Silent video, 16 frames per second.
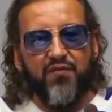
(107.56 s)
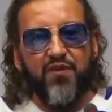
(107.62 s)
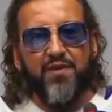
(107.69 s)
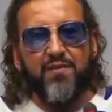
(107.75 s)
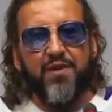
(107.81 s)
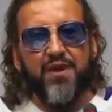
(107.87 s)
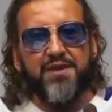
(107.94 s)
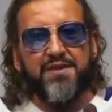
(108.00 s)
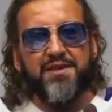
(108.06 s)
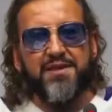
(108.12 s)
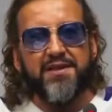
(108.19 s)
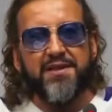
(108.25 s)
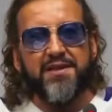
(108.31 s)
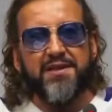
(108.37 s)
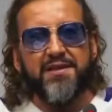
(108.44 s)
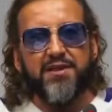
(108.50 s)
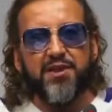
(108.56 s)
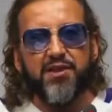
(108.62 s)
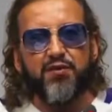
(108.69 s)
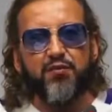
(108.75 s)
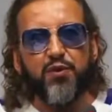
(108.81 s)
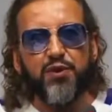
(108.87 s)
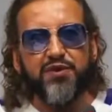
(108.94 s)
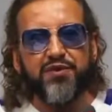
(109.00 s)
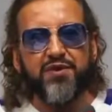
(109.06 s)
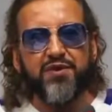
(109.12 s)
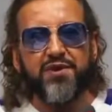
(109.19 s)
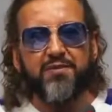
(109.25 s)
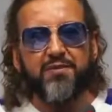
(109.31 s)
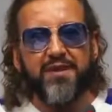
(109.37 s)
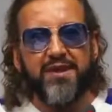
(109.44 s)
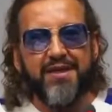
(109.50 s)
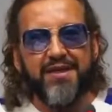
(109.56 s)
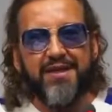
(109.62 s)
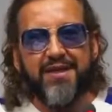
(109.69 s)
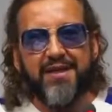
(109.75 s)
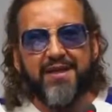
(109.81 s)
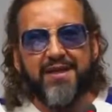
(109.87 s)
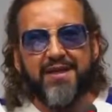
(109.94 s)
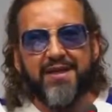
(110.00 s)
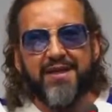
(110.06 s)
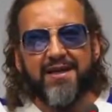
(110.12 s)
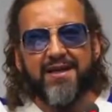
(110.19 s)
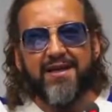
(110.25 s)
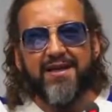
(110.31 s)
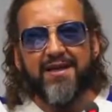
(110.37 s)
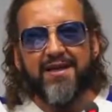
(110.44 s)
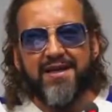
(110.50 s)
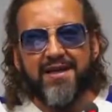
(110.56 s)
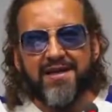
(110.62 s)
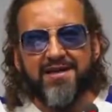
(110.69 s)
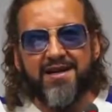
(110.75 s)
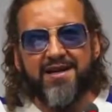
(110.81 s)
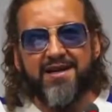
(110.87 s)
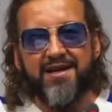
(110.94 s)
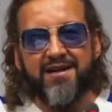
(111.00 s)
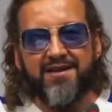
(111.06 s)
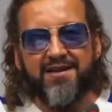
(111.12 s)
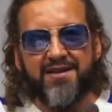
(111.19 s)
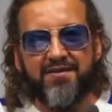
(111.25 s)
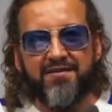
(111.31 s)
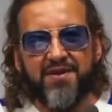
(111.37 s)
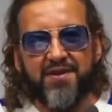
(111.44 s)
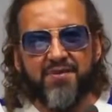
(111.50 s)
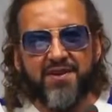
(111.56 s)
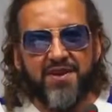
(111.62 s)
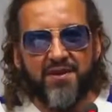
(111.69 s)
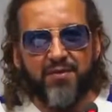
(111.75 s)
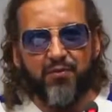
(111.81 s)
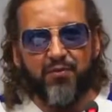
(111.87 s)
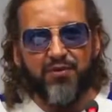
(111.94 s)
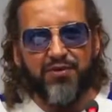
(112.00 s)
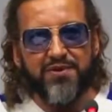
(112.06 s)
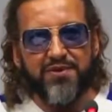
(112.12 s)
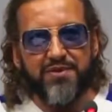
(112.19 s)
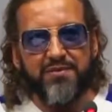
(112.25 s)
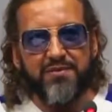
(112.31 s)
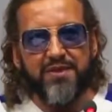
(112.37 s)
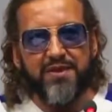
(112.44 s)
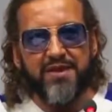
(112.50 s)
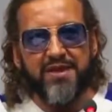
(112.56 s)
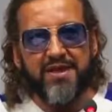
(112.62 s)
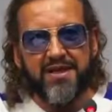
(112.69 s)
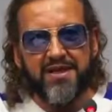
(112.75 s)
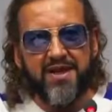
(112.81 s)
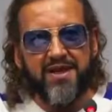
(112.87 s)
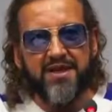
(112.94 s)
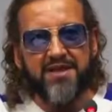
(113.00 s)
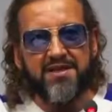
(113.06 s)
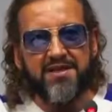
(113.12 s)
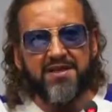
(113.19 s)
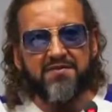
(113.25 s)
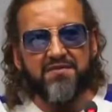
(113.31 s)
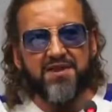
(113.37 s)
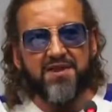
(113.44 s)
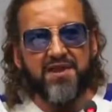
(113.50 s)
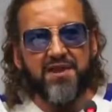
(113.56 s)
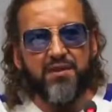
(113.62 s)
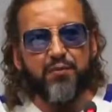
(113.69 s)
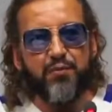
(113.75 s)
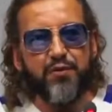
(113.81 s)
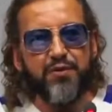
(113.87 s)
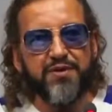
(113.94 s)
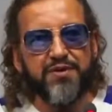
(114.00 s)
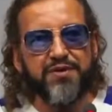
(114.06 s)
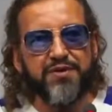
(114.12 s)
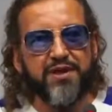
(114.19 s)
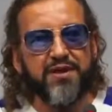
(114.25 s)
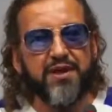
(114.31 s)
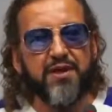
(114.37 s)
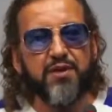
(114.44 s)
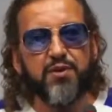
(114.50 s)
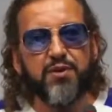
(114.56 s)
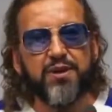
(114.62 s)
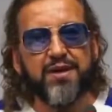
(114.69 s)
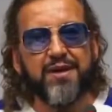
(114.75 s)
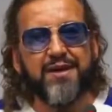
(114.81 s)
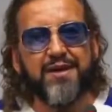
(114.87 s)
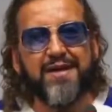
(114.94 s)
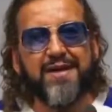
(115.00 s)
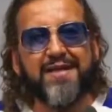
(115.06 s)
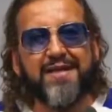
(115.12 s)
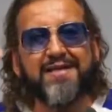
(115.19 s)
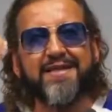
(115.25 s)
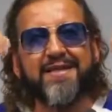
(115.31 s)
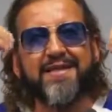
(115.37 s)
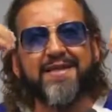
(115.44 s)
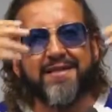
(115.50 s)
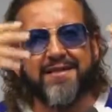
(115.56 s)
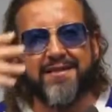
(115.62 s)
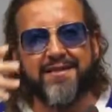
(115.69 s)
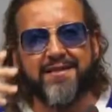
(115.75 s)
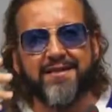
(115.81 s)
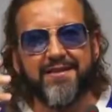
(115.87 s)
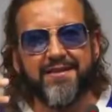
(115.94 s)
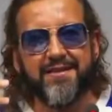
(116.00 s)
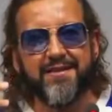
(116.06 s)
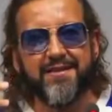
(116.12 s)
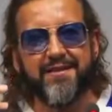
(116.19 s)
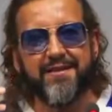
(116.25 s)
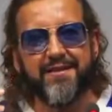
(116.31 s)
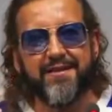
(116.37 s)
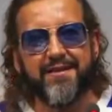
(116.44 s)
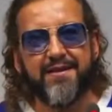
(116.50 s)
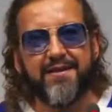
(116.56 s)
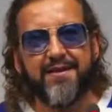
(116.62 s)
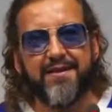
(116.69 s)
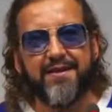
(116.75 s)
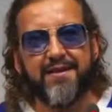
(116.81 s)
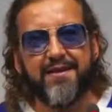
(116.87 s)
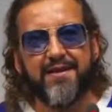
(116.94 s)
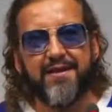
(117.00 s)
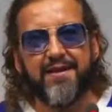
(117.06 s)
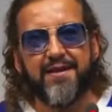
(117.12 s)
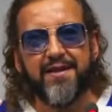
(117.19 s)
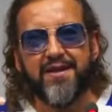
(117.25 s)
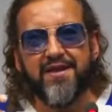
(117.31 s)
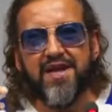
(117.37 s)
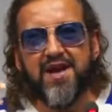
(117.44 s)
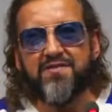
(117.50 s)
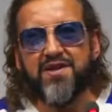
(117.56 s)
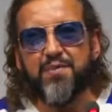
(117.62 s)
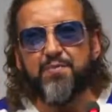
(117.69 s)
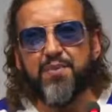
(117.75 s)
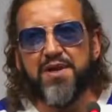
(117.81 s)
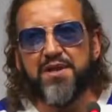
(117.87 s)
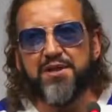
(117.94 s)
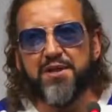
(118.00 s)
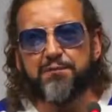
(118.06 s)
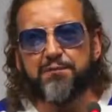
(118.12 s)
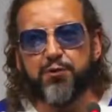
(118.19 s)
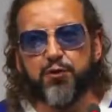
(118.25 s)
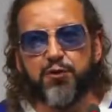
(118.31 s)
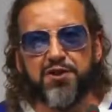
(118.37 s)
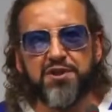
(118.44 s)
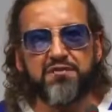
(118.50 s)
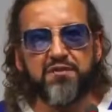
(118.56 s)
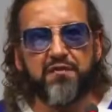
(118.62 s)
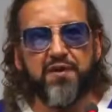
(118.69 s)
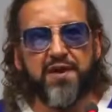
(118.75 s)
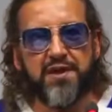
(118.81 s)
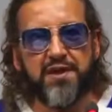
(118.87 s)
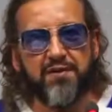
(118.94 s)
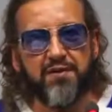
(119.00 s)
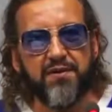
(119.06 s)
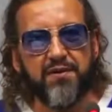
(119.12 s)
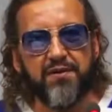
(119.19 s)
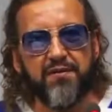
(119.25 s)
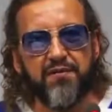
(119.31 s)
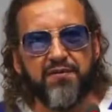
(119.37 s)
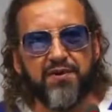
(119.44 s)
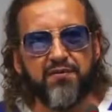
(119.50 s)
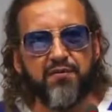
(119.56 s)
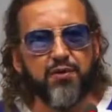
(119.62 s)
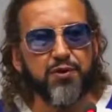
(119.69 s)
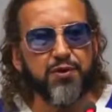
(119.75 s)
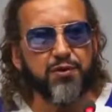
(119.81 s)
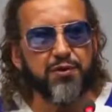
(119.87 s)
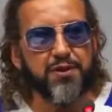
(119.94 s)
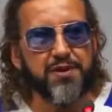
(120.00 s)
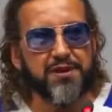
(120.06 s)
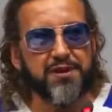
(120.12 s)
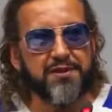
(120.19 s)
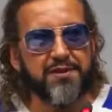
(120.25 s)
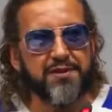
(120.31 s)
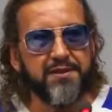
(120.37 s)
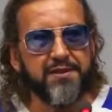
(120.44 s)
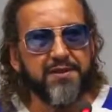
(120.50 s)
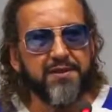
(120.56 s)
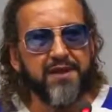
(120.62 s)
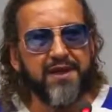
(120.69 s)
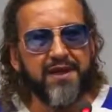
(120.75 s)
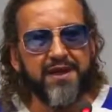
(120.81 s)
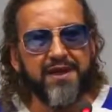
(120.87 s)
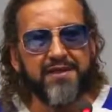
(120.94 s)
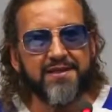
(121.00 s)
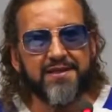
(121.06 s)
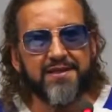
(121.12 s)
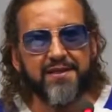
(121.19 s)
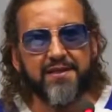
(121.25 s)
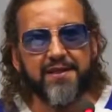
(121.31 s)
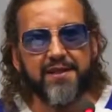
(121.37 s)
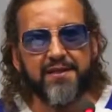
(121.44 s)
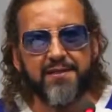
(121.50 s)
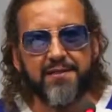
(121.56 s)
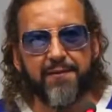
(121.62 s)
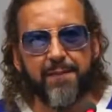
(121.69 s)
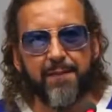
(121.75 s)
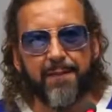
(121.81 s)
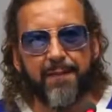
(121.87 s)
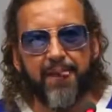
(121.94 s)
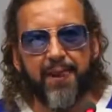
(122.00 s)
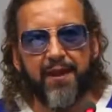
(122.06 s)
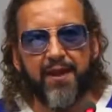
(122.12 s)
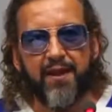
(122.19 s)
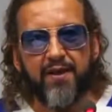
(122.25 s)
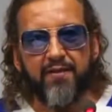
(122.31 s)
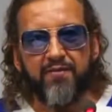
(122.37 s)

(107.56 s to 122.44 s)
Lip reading: information exists. This information has a specific cognitively informational impulse. This cognitively informational impulse sets the resonance of the information. The main